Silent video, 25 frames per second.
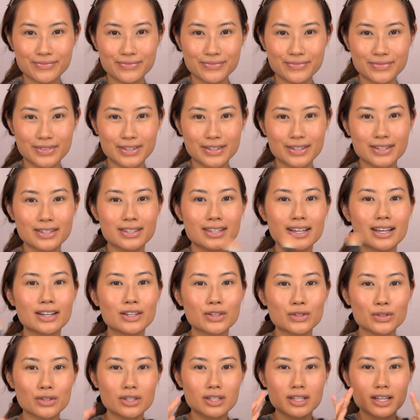this, and
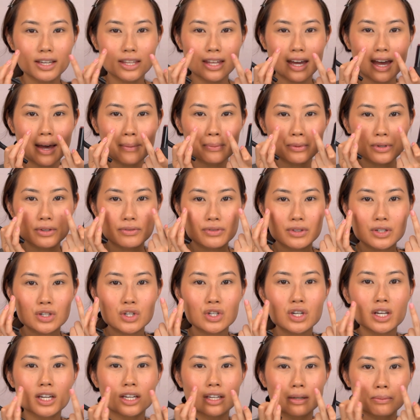you'll see the apple of the
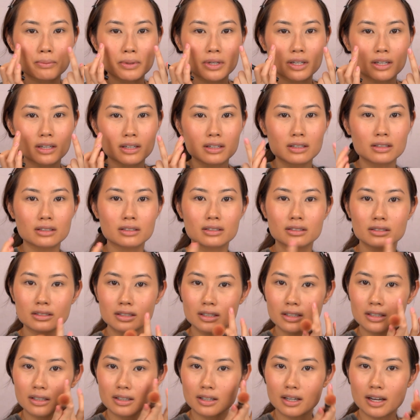cheek appear.
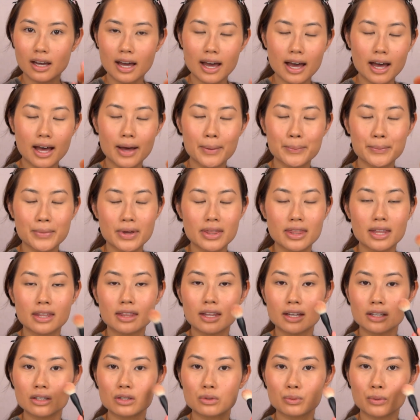And then
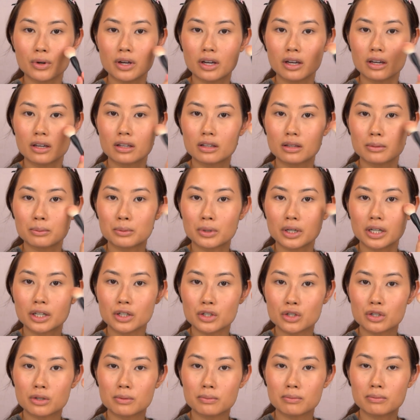that's where the product
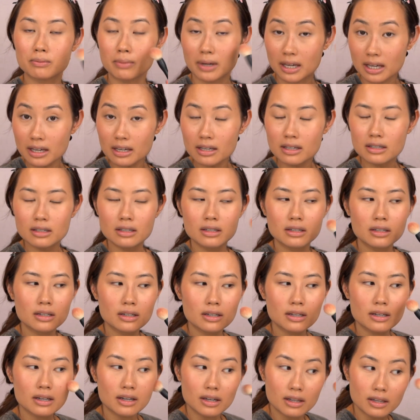should be.
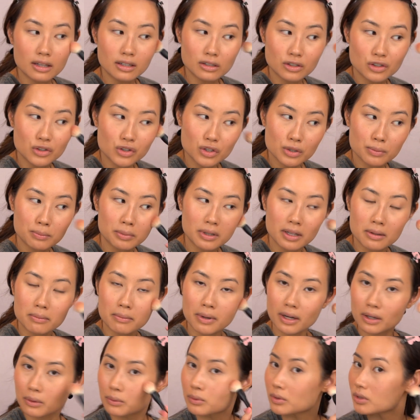And then you just blend
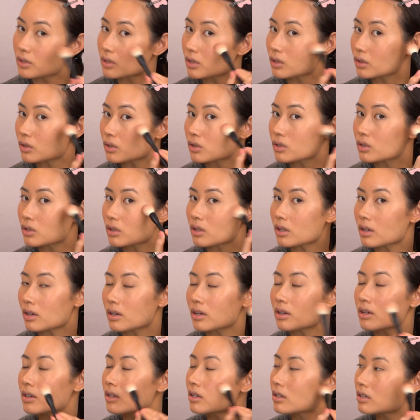backwards onto the
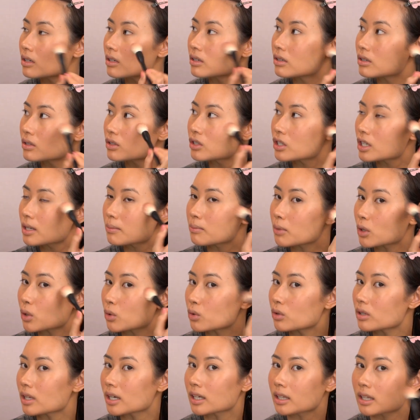
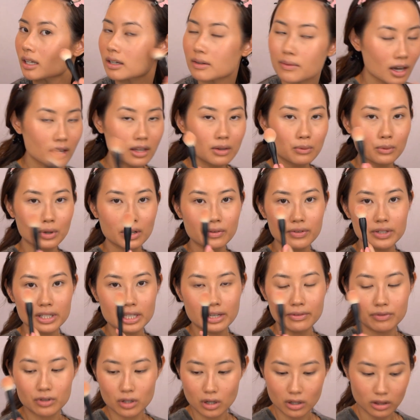cheekbone like that. And then whatever's
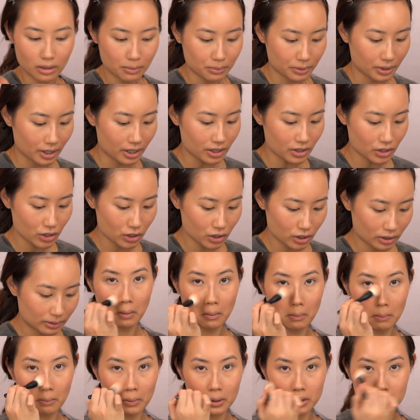left on the brush,
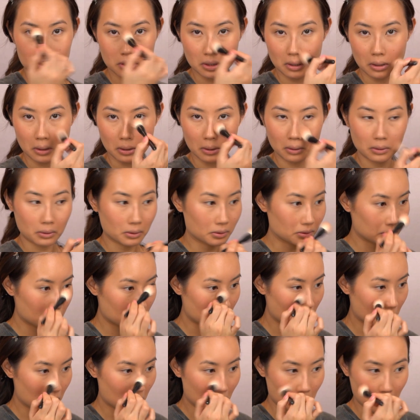brush it across
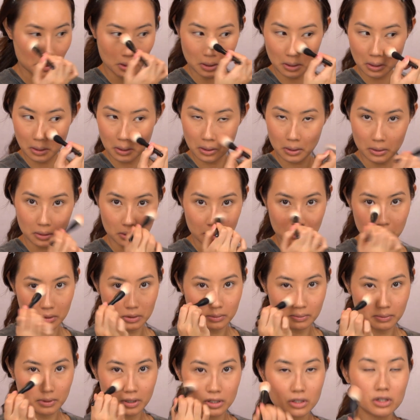the nose
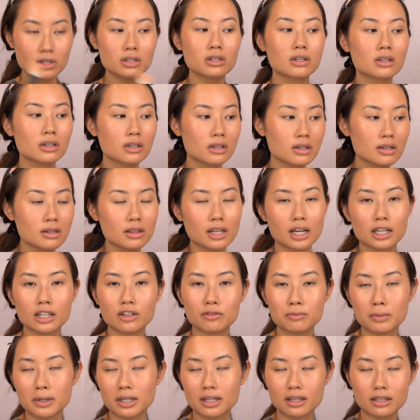bridge like you've
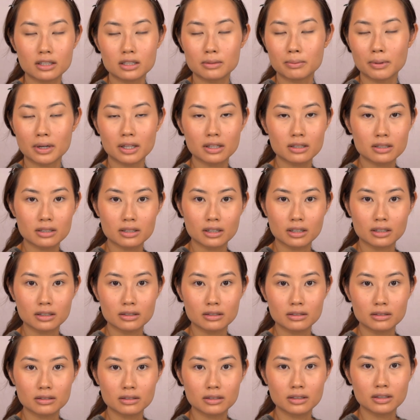been kissed by the sun.
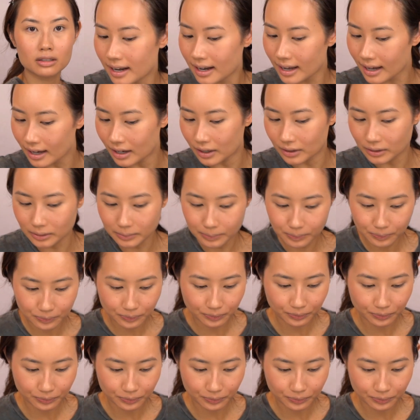Now